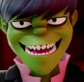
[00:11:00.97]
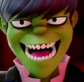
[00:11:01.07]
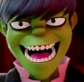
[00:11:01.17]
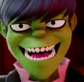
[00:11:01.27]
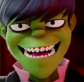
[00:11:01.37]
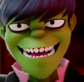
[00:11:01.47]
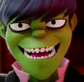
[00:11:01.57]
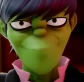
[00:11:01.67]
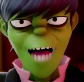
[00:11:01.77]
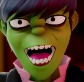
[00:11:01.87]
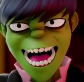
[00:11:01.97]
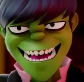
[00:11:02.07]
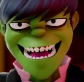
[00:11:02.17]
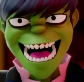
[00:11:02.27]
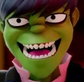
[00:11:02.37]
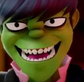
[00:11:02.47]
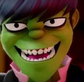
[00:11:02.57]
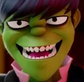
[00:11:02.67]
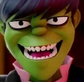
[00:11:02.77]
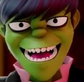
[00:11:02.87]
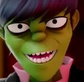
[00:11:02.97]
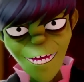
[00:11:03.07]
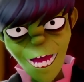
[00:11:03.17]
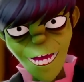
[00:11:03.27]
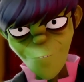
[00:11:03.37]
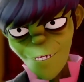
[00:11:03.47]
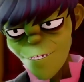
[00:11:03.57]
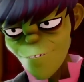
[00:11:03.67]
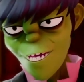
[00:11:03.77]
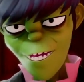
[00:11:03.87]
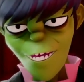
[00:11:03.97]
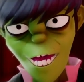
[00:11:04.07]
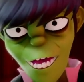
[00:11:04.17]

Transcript: giant spiders. None of whom looked